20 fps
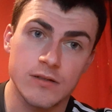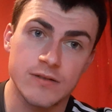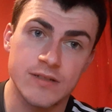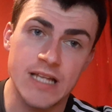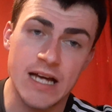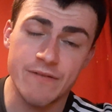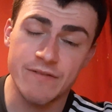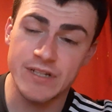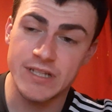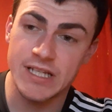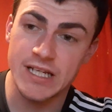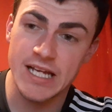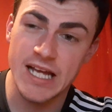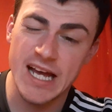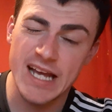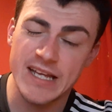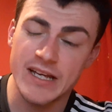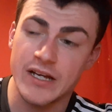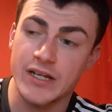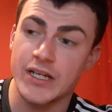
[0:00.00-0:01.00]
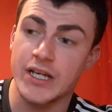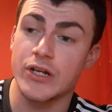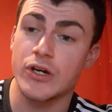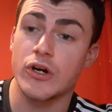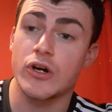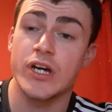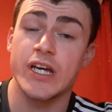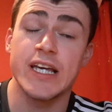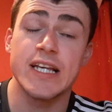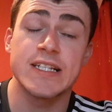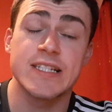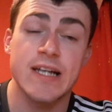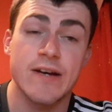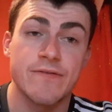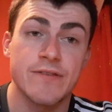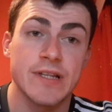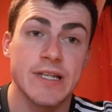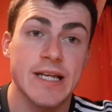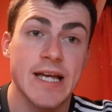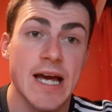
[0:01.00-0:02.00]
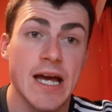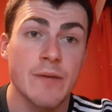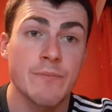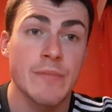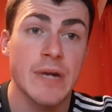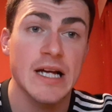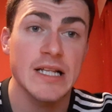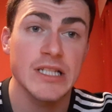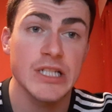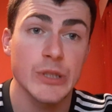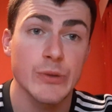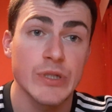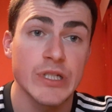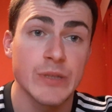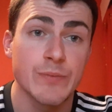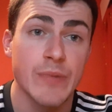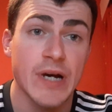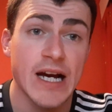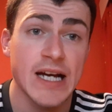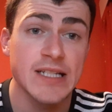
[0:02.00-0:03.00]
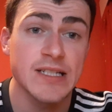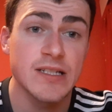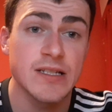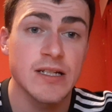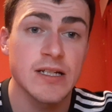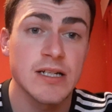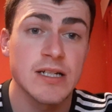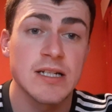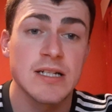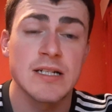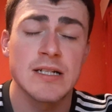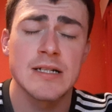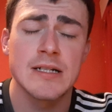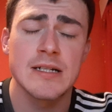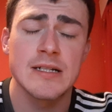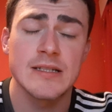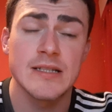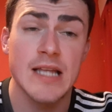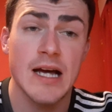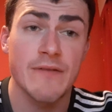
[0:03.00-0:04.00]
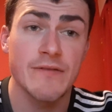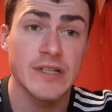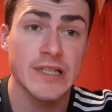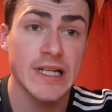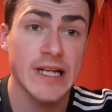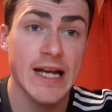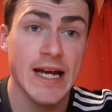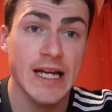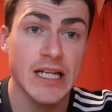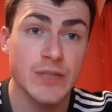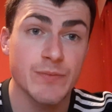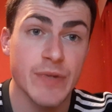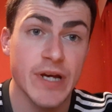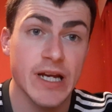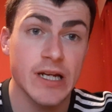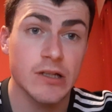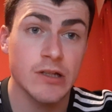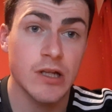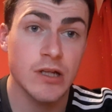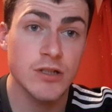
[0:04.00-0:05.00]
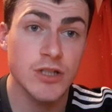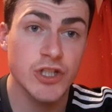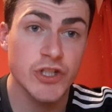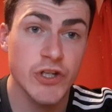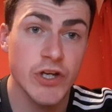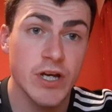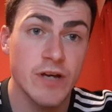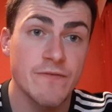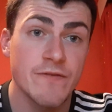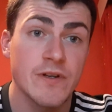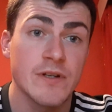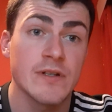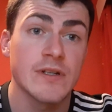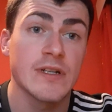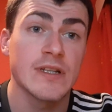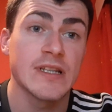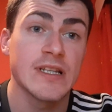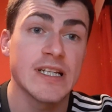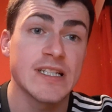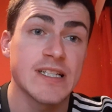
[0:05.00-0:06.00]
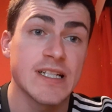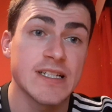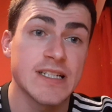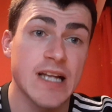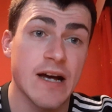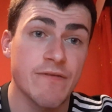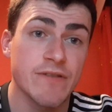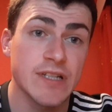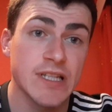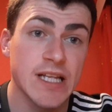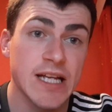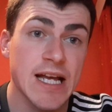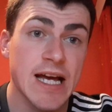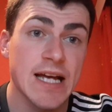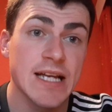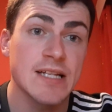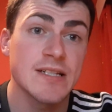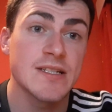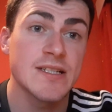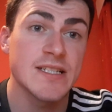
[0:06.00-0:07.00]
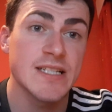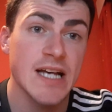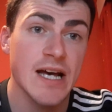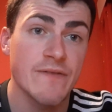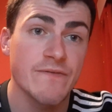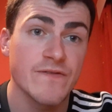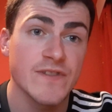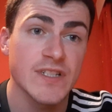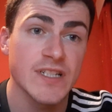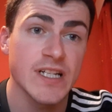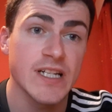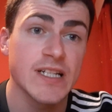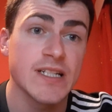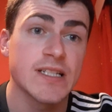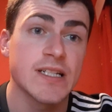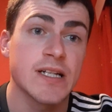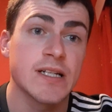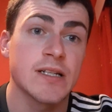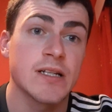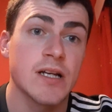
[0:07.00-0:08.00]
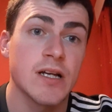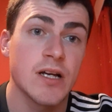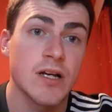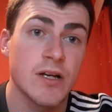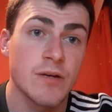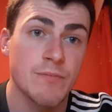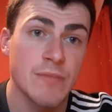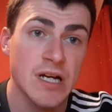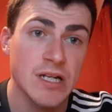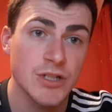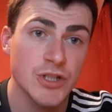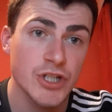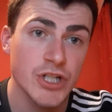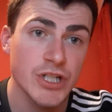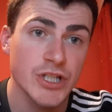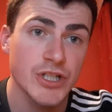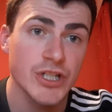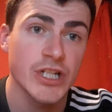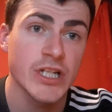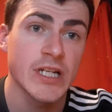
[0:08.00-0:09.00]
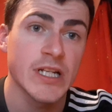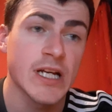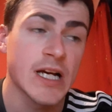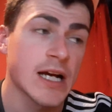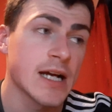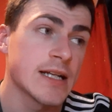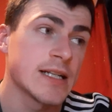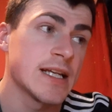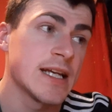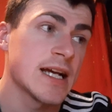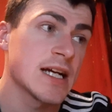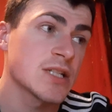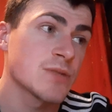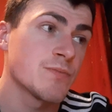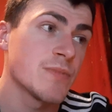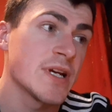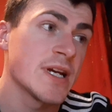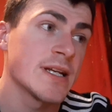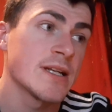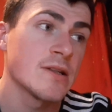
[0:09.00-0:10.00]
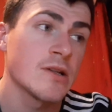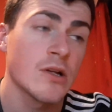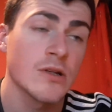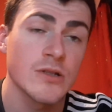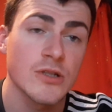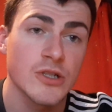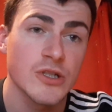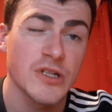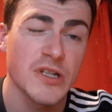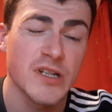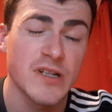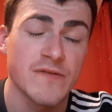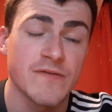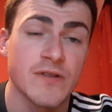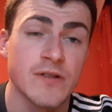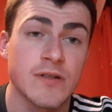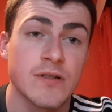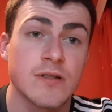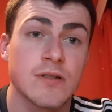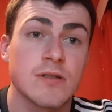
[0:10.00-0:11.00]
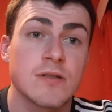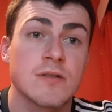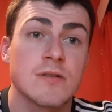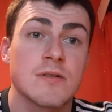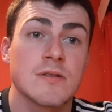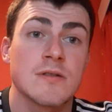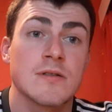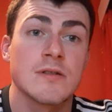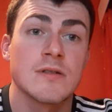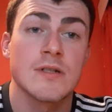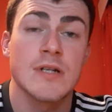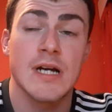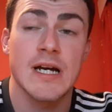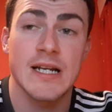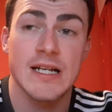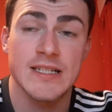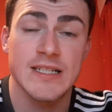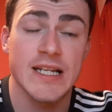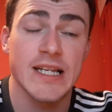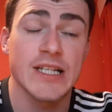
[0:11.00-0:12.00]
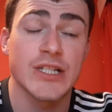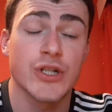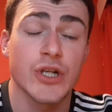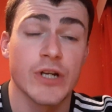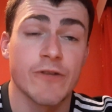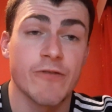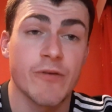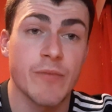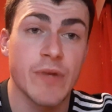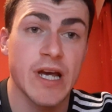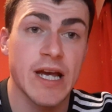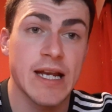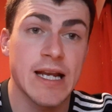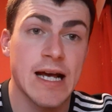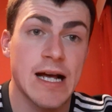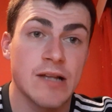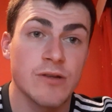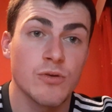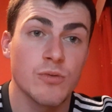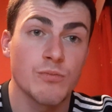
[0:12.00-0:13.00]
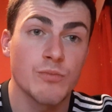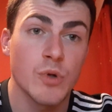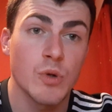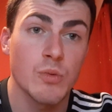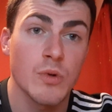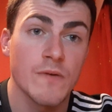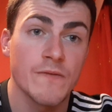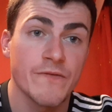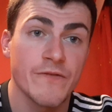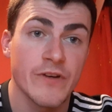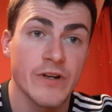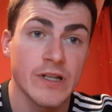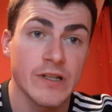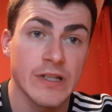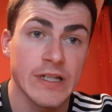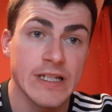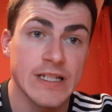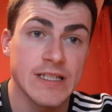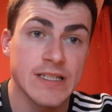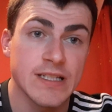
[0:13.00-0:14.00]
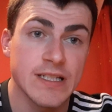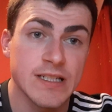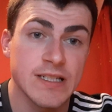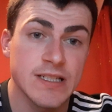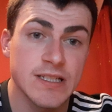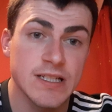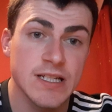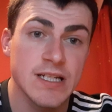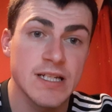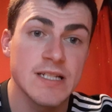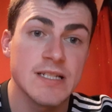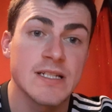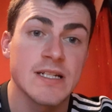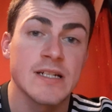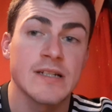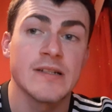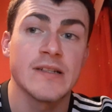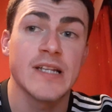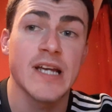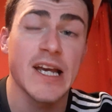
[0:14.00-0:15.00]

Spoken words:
David De Gea, you know, he's definitely getting back to his best. David De Gea's been a long servant. This is David De Gea's 10th season at Manchester United. He has been a long servant. And I said he's going to remain our number one for at least this season.